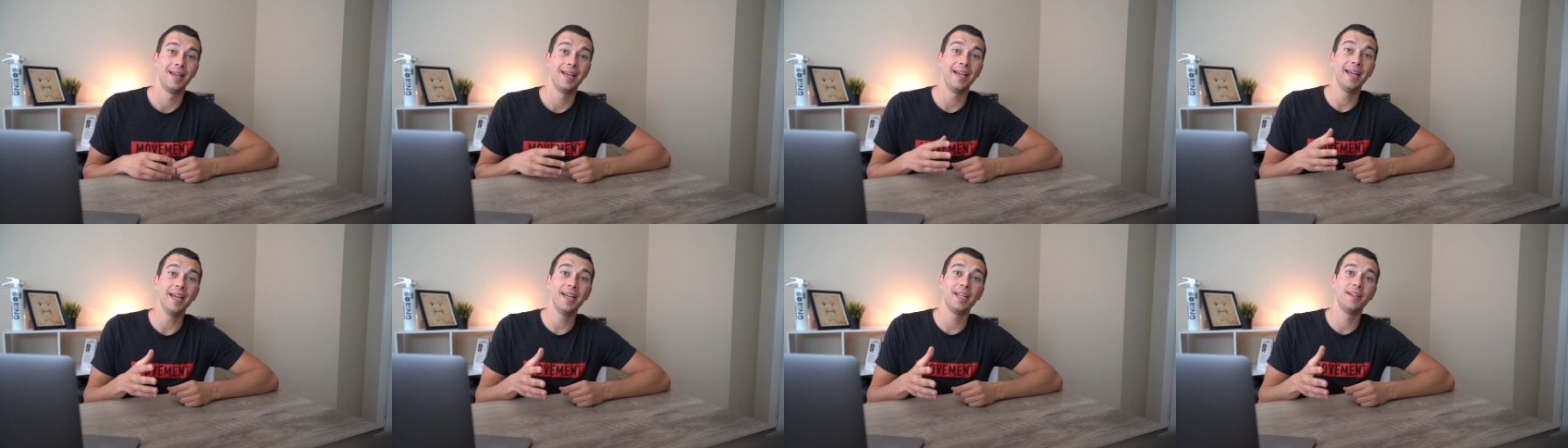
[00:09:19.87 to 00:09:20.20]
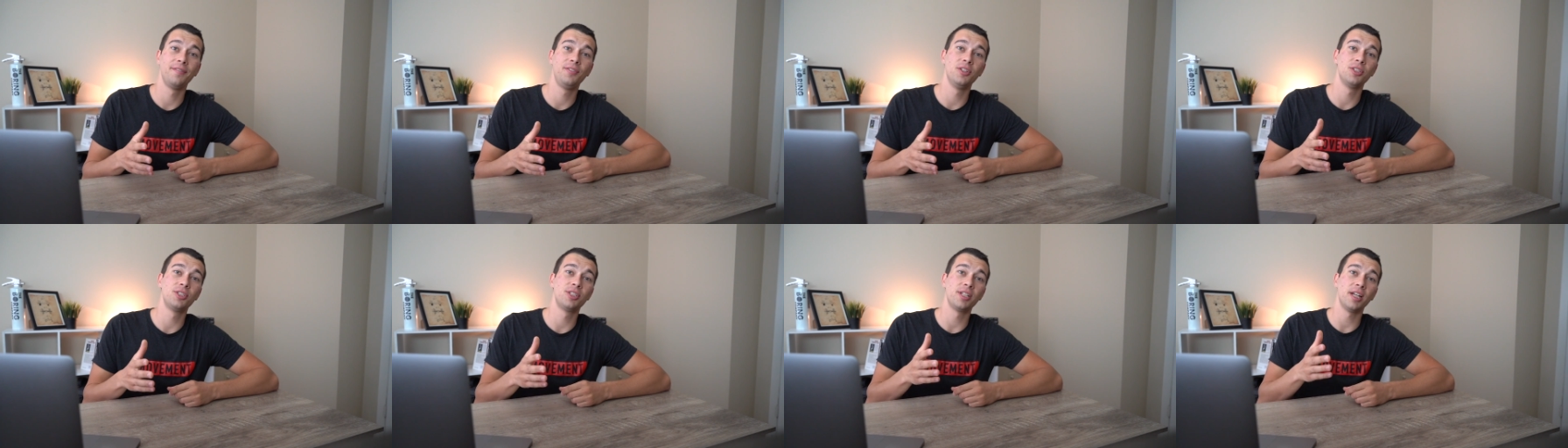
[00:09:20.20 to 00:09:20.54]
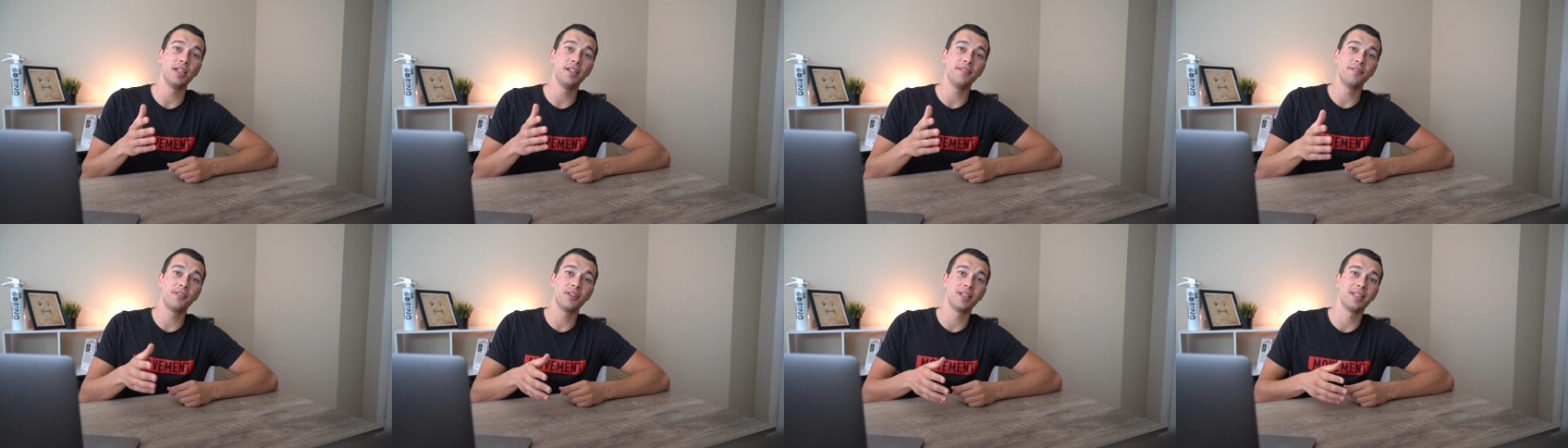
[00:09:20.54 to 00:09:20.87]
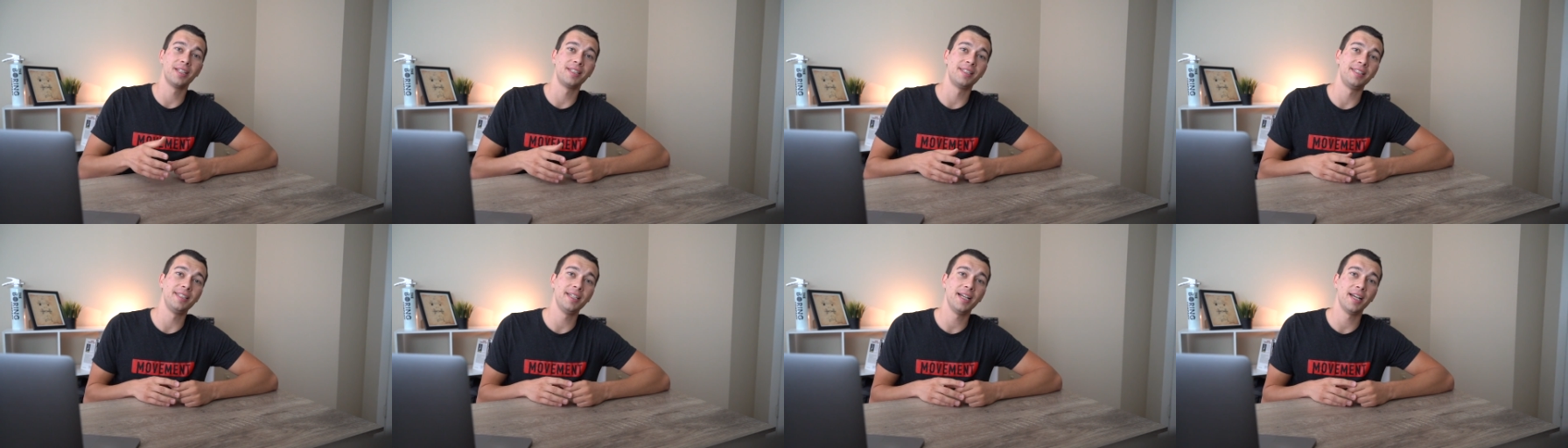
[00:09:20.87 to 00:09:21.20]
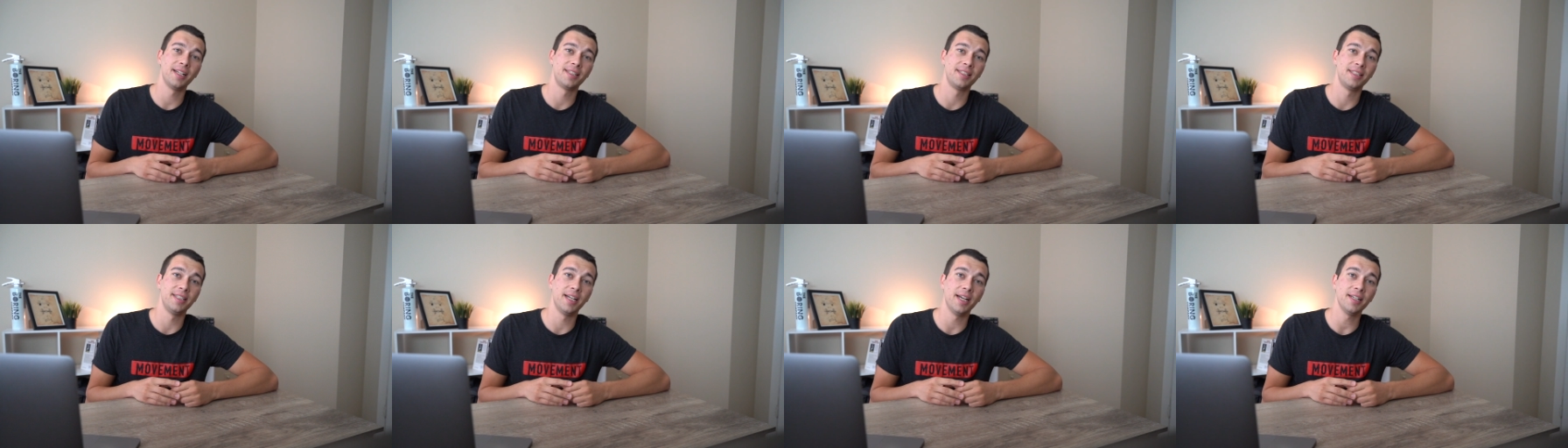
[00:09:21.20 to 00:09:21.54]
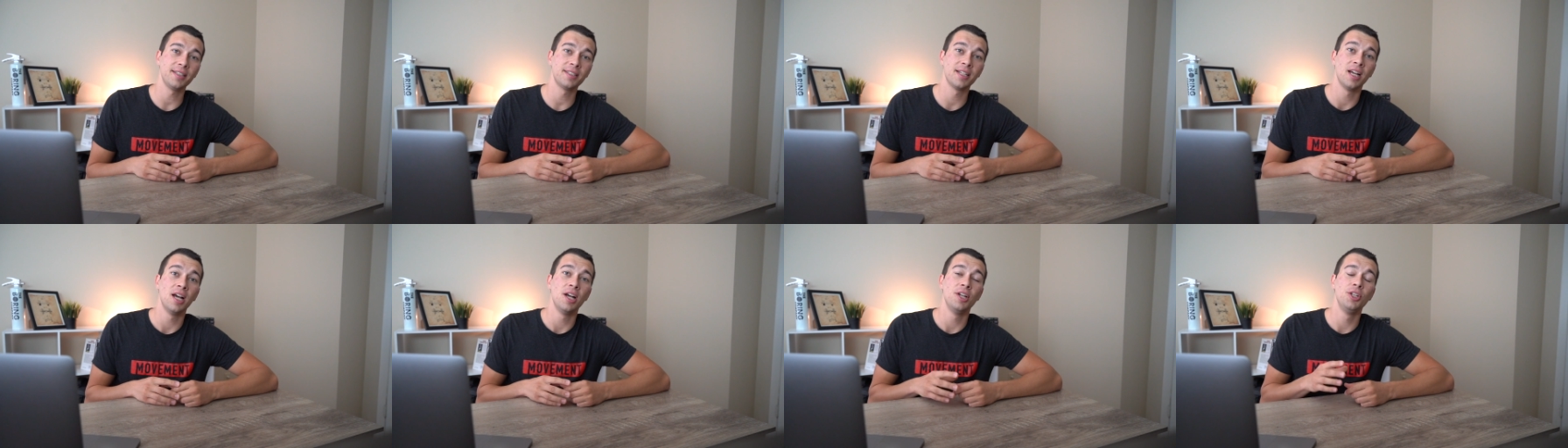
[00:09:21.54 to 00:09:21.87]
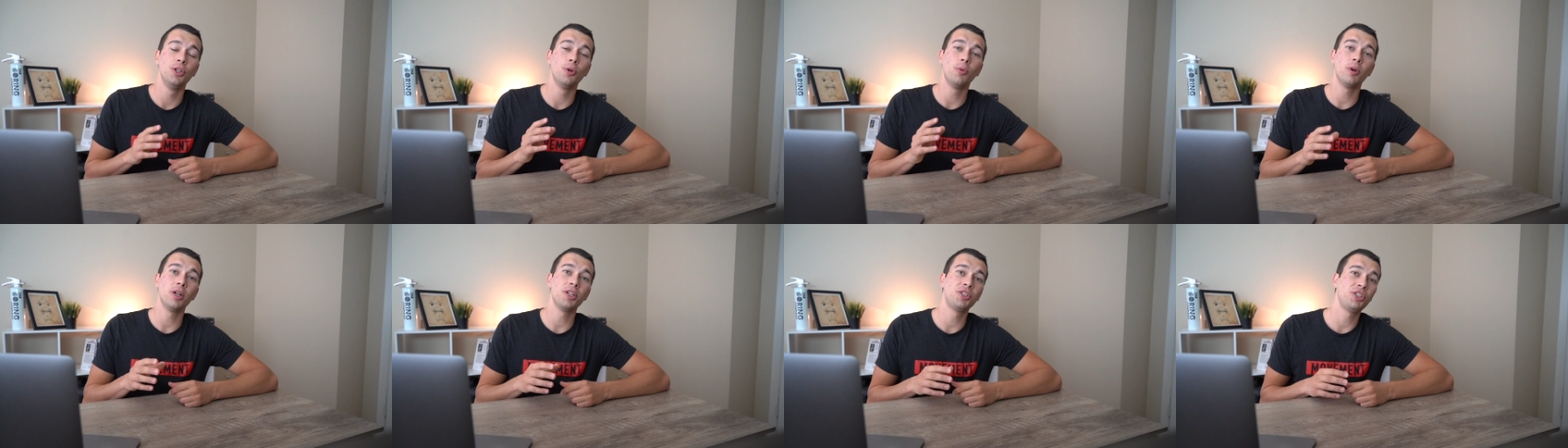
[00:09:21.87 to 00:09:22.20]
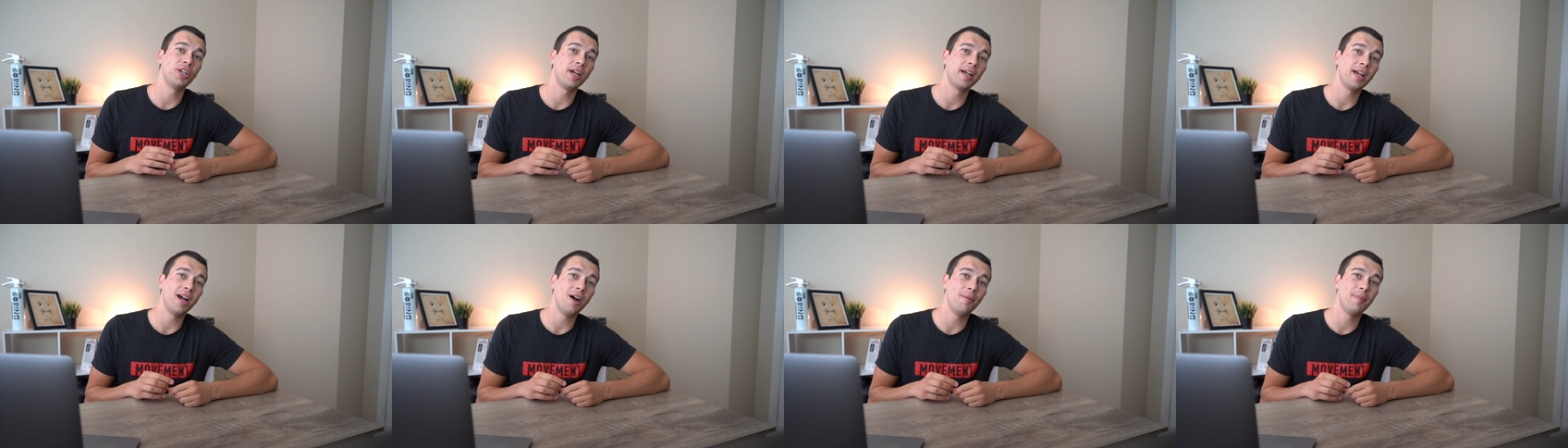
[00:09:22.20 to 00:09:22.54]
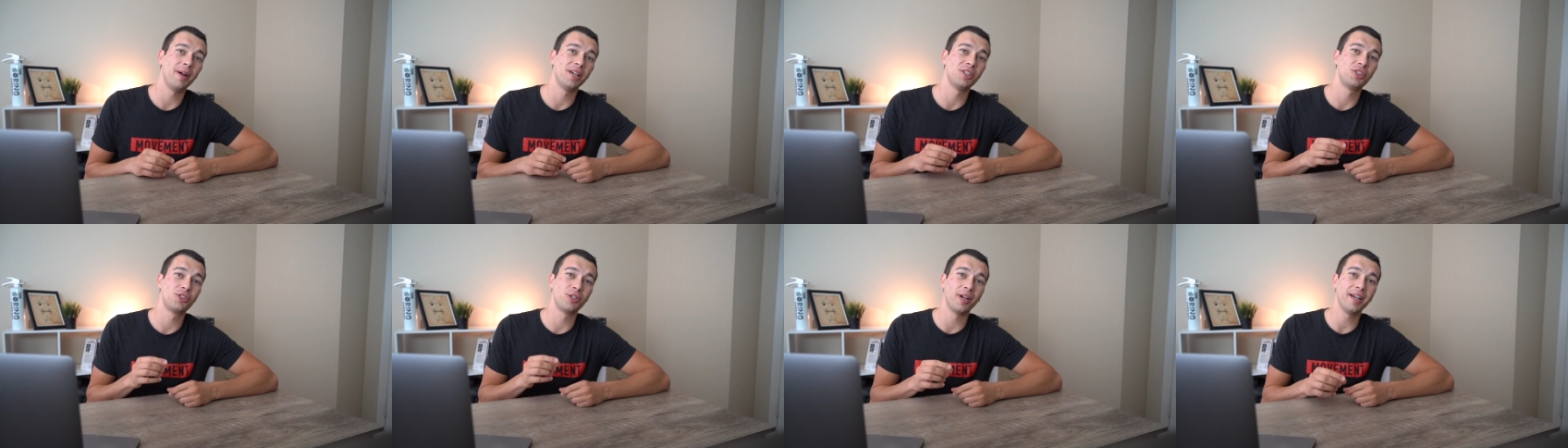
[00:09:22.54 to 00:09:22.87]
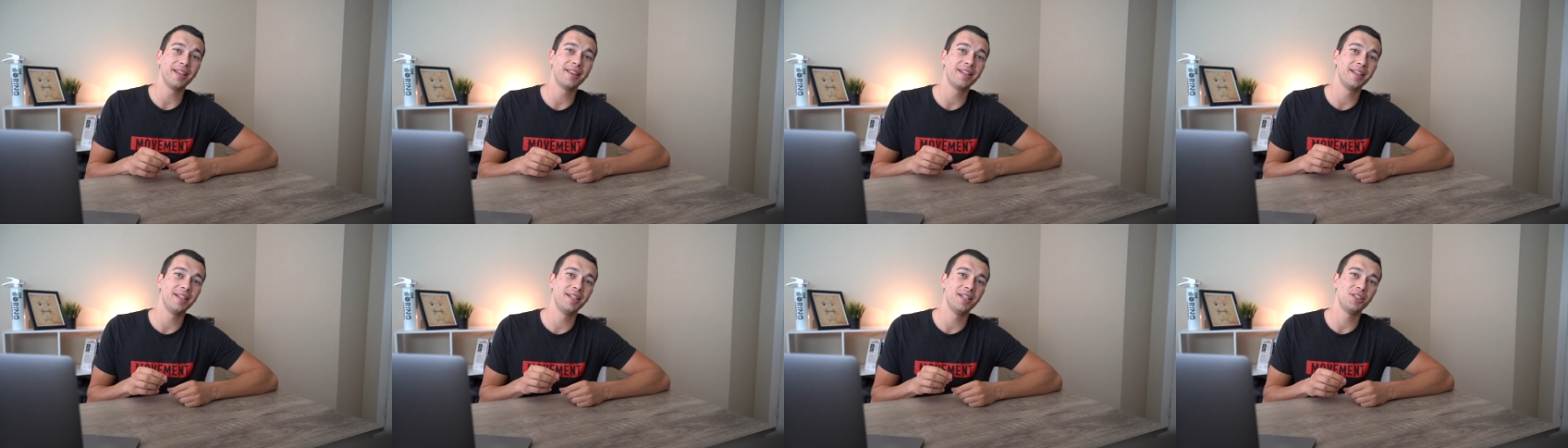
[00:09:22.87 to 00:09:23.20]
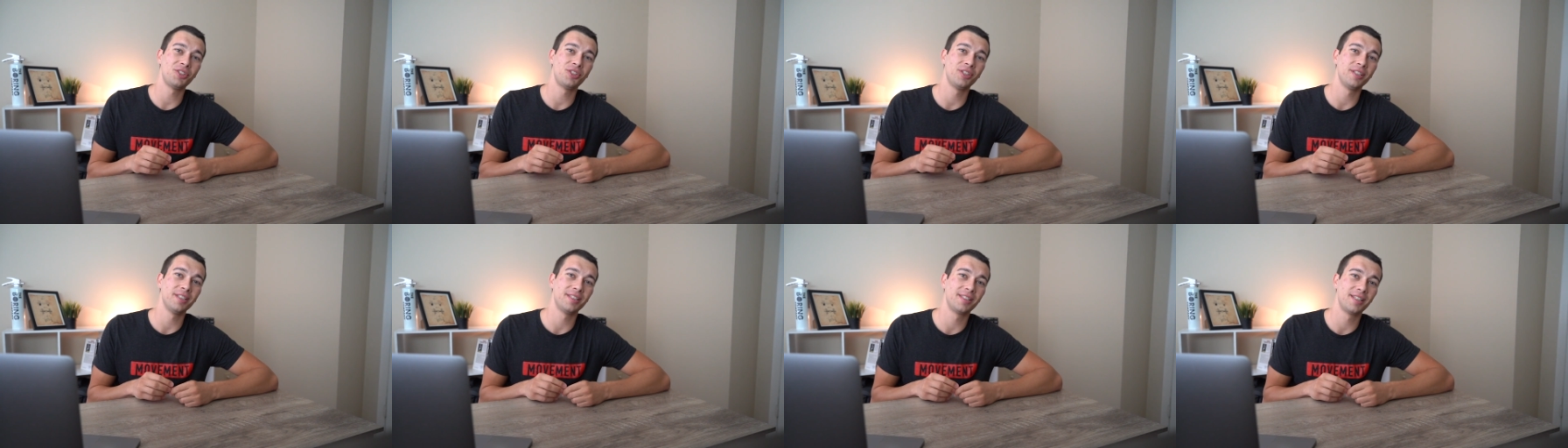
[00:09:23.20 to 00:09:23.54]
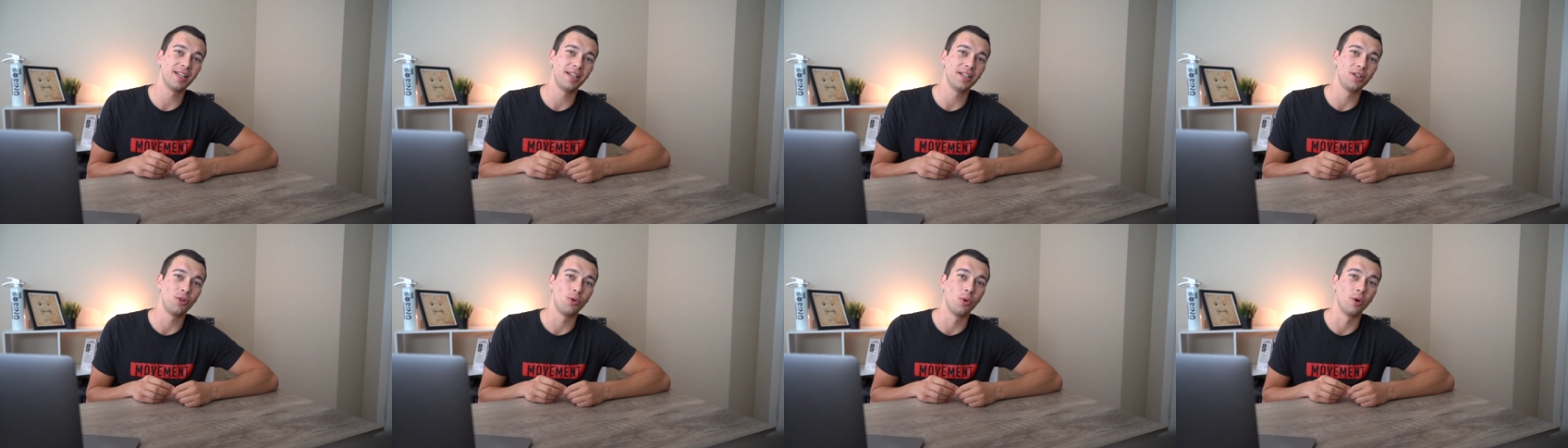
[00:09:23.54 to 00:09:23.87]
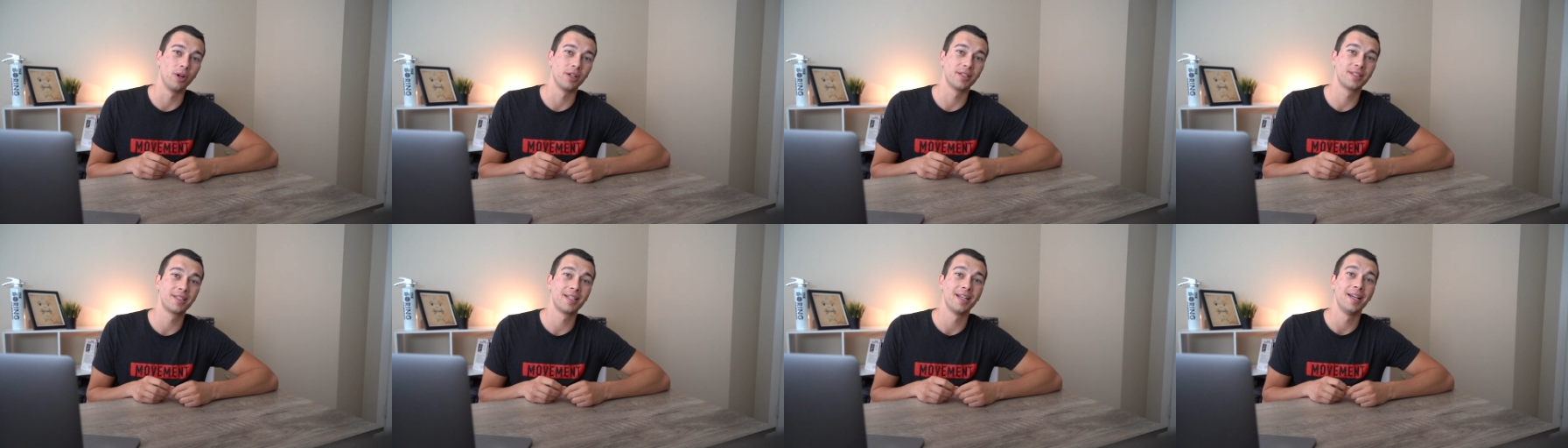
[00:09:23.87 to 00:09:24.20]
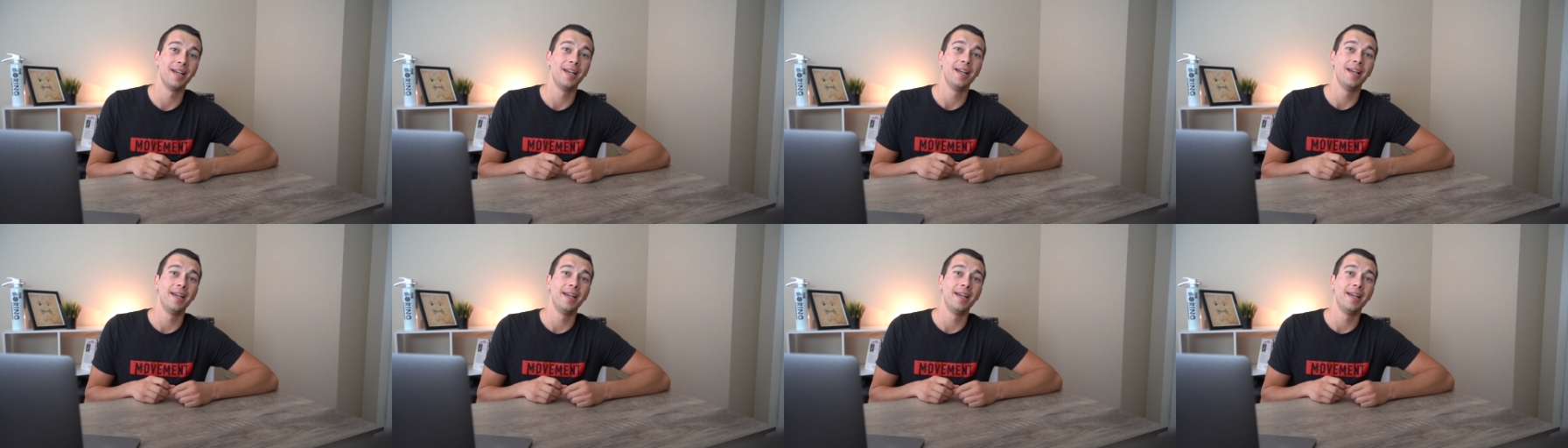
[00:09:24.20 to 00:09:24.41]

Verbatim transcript: And if you're studying for the C S C S, you'll want to check out my Strength and Conditioning Study course.